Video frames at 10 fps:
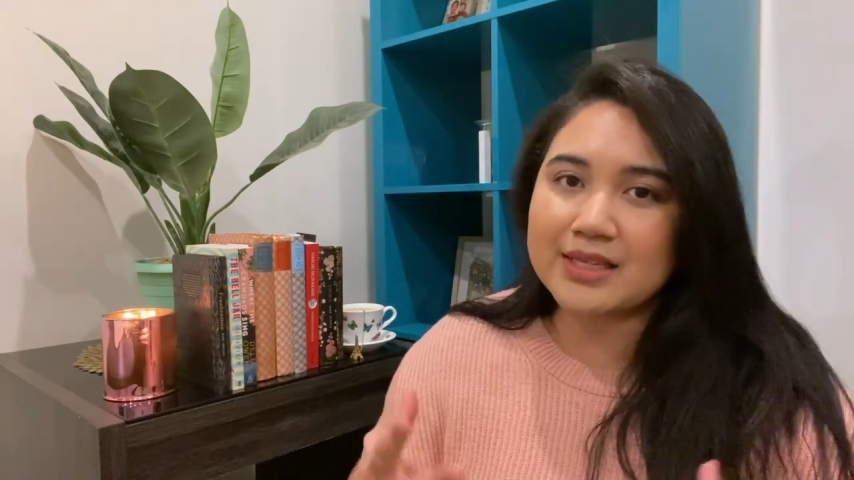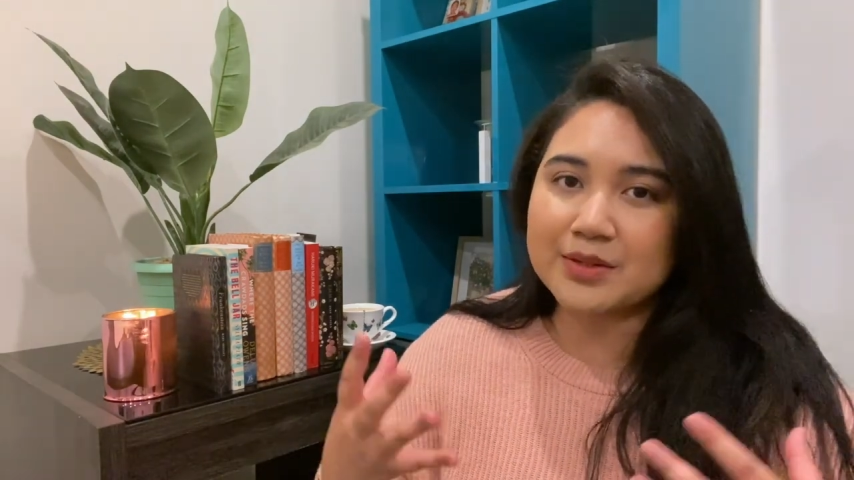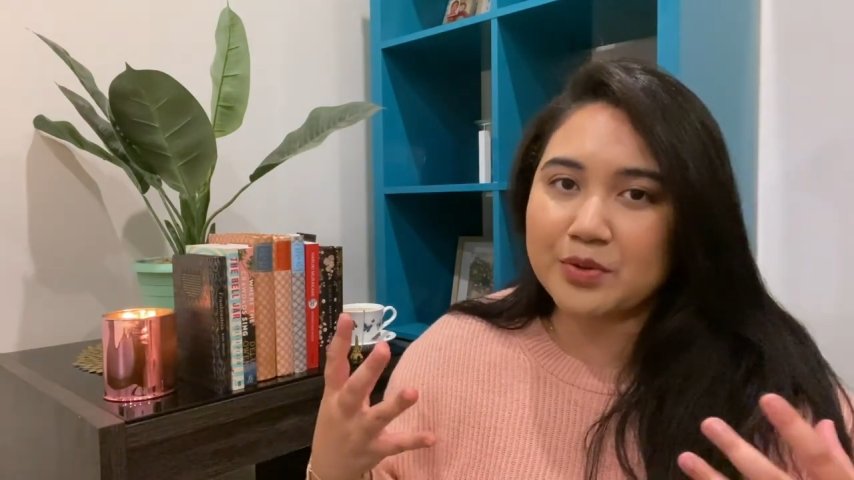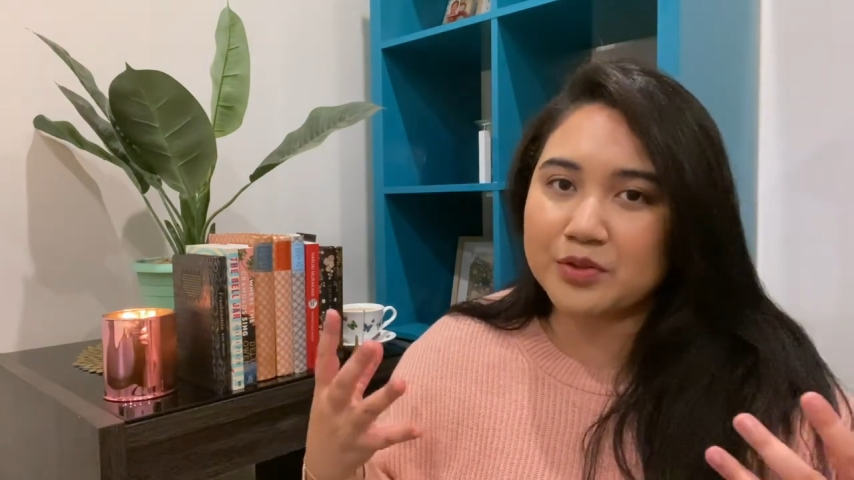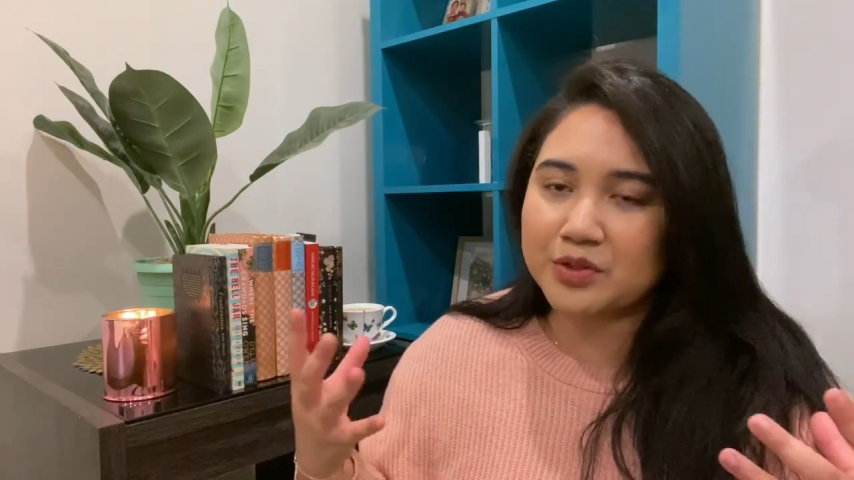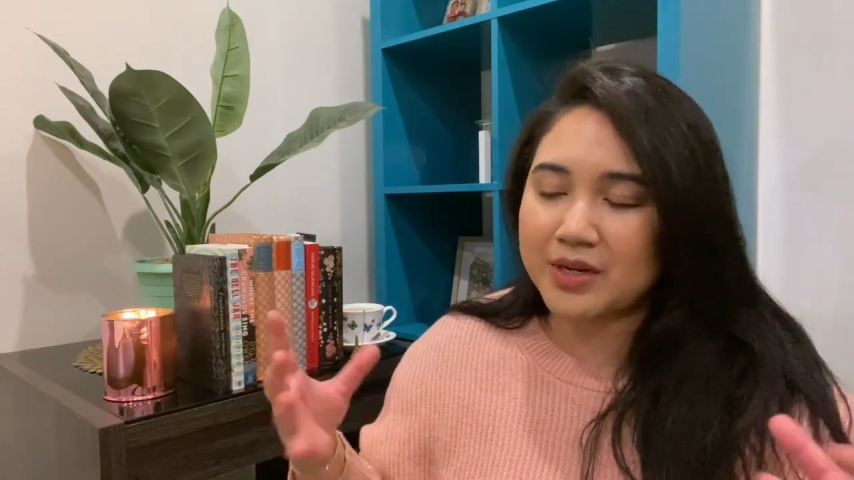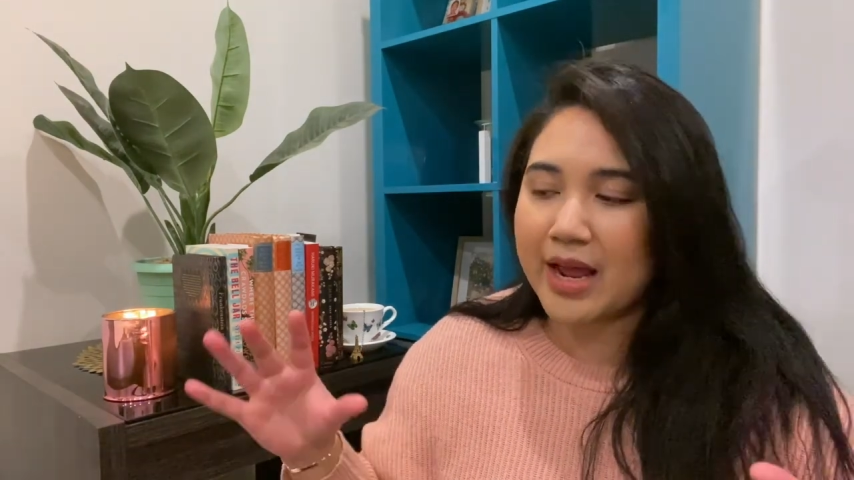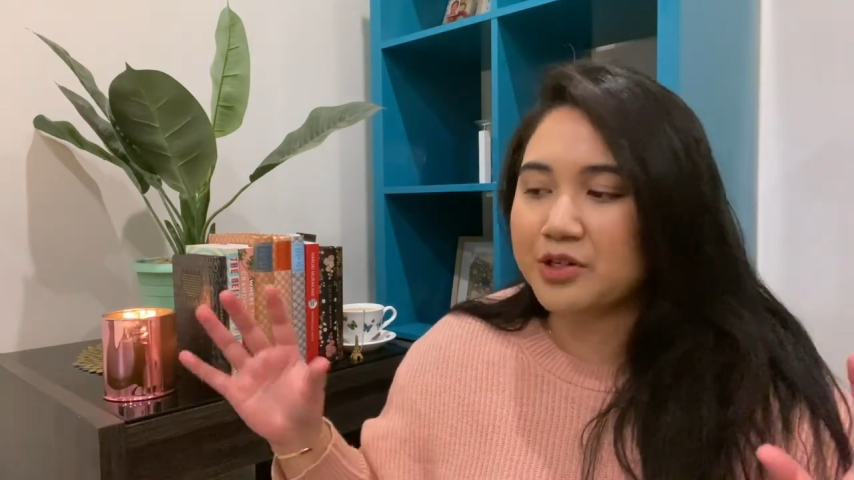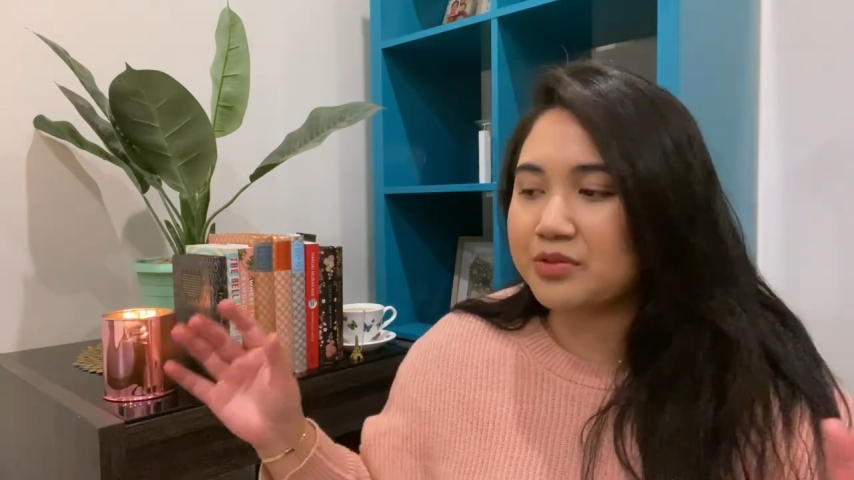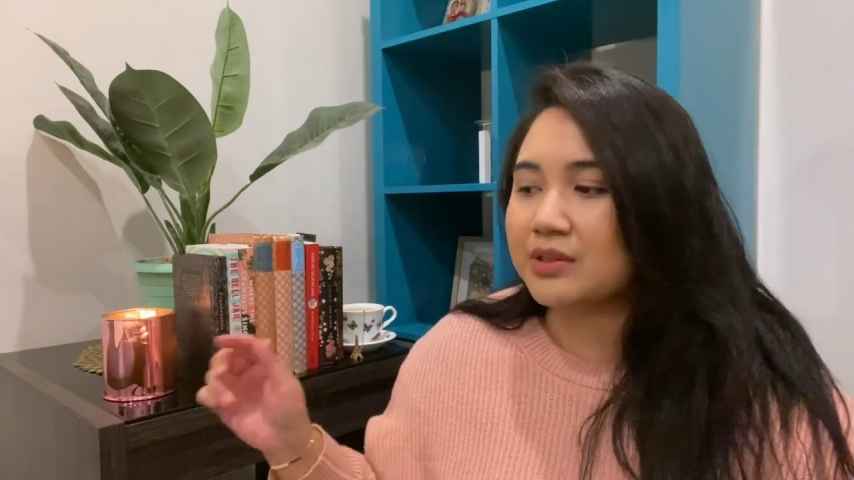as opposed to an
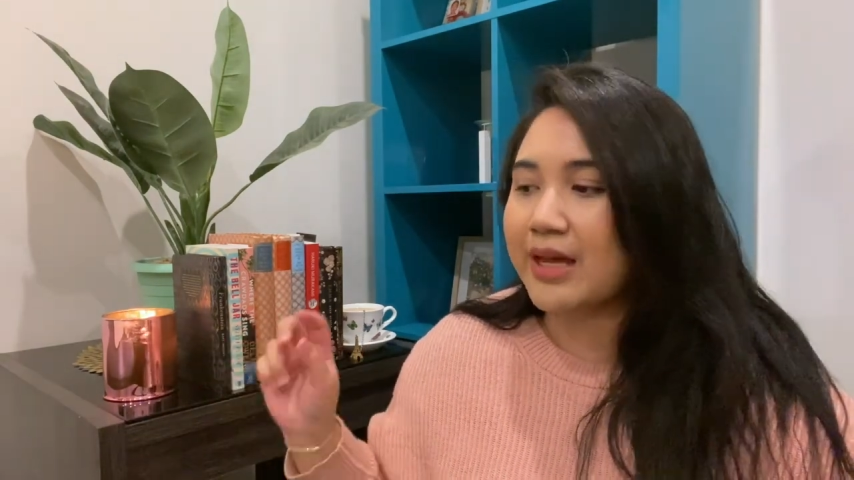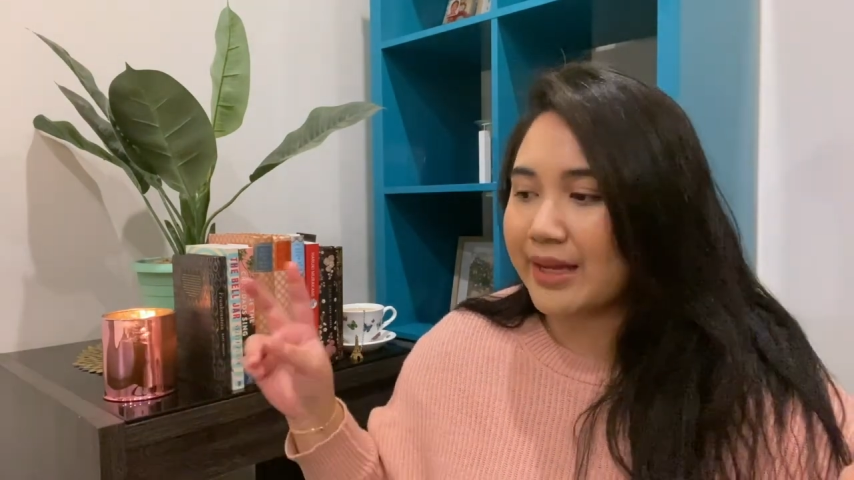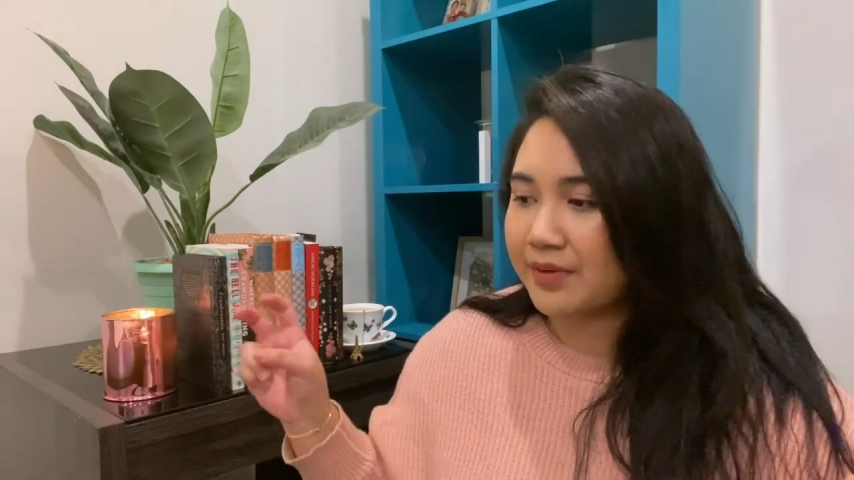actual like